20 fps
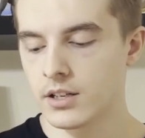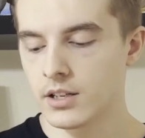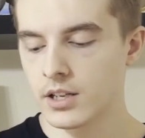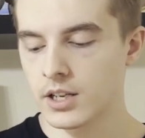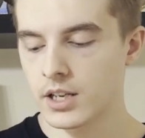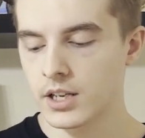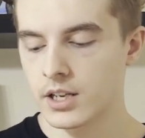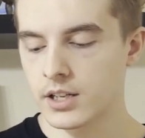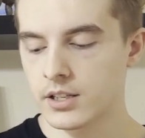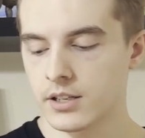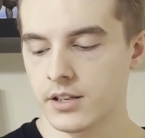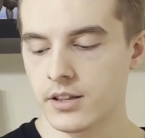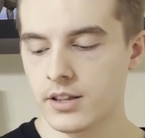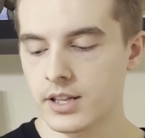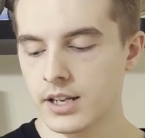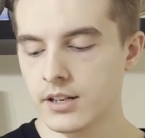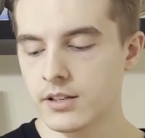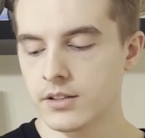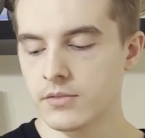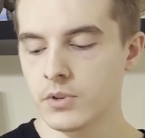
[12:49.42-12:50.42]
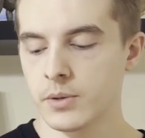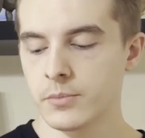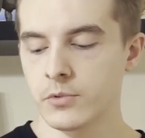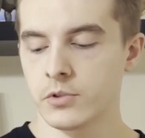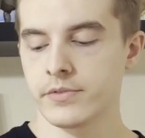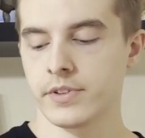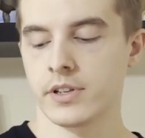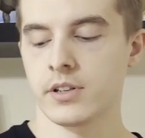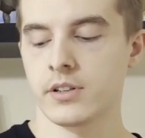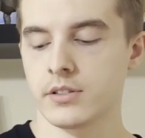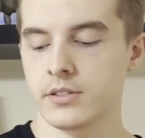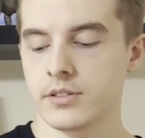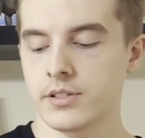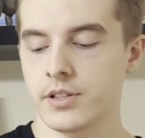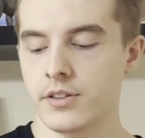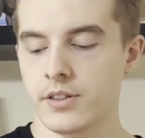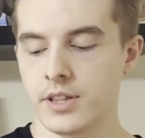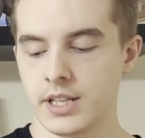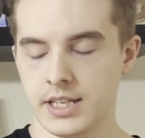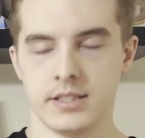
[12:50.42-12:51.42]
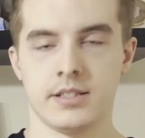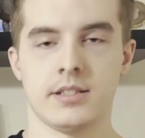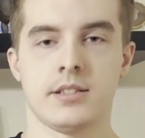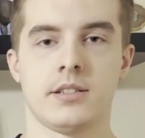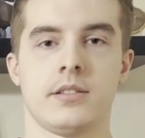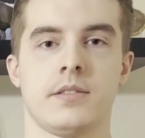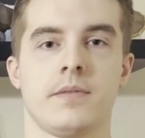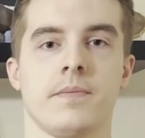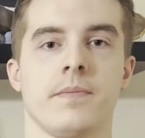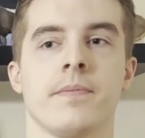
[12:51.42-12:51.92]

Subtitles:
and then we move on to this.